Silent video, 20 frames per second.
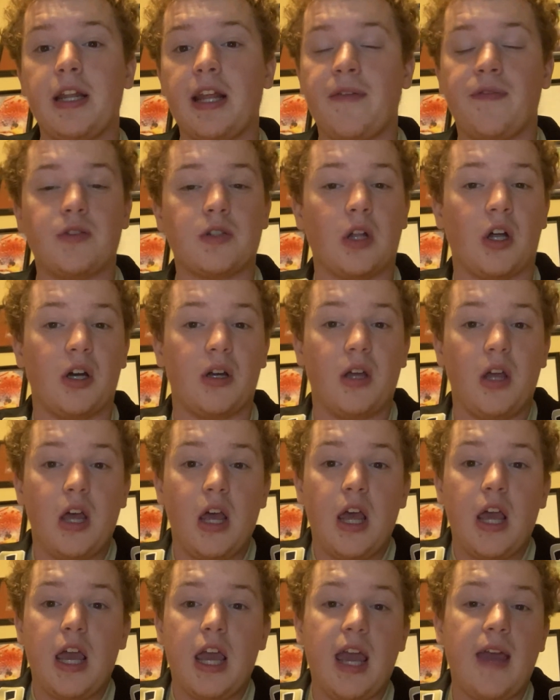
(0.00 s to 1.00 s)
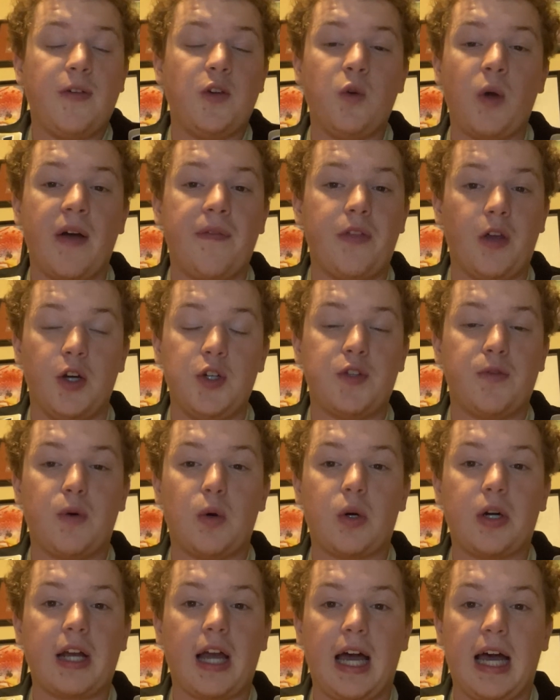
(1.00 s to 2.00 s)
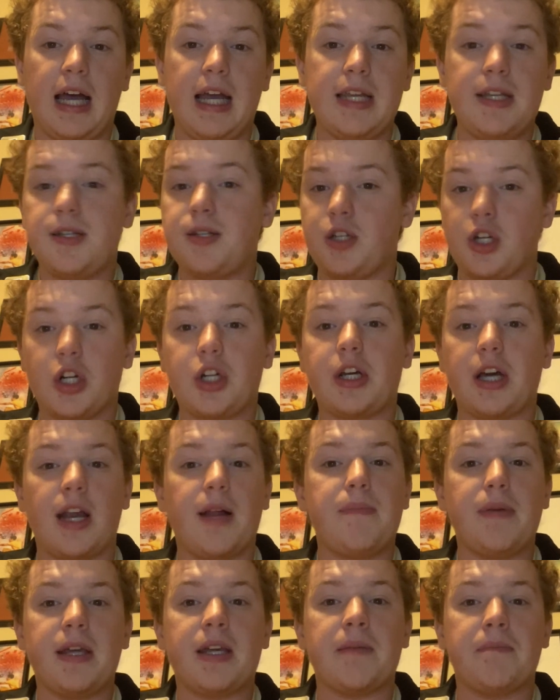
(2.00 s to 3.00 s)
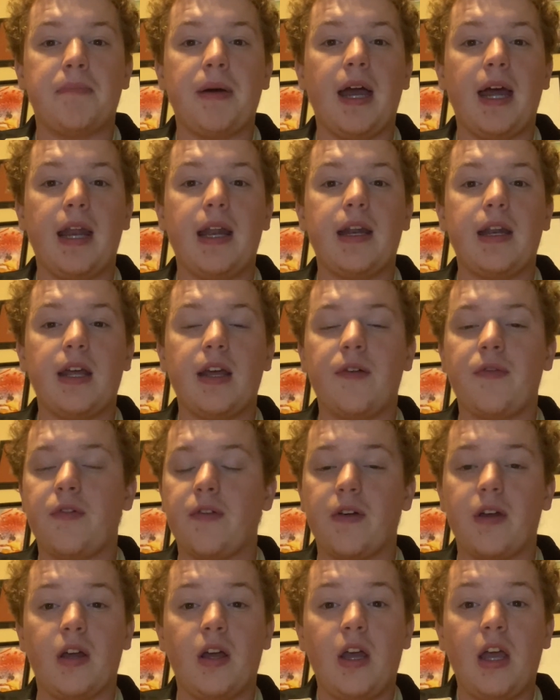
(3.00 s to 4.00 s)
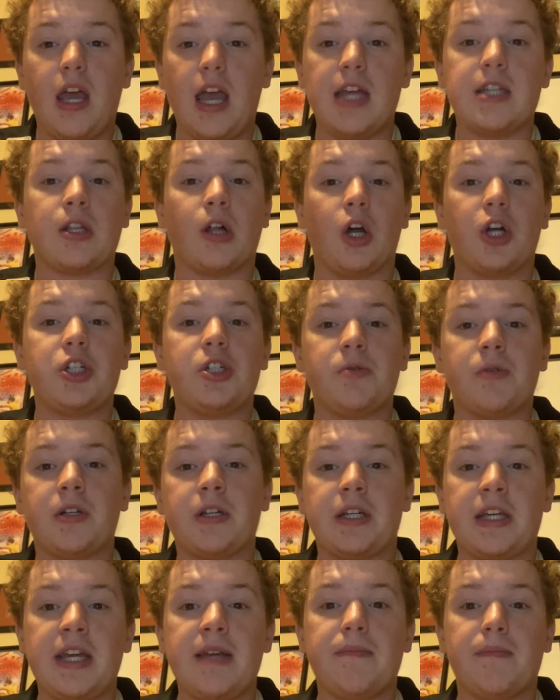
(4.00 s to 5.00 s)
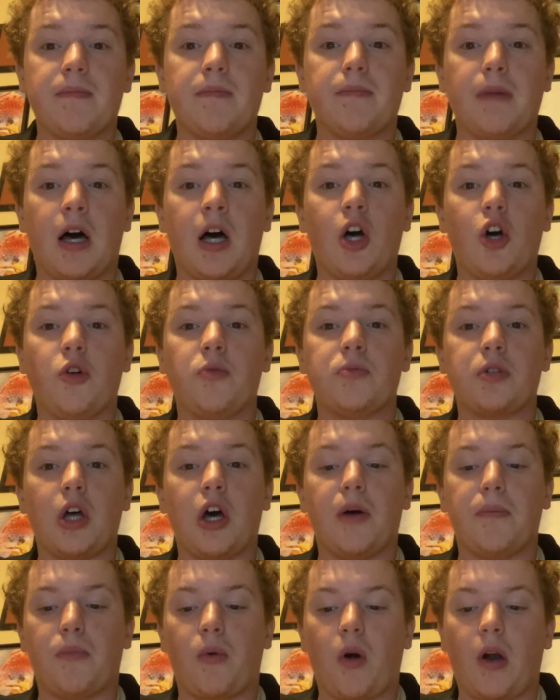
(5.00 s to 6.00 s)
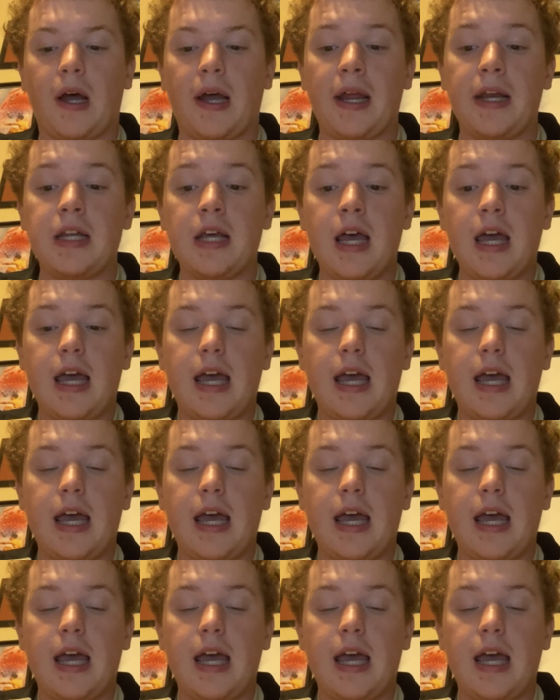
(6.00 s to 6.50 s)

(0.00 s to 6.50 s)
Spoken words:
If you have those four guys, you're going to be competitive as long as you can keep Mahomes upright.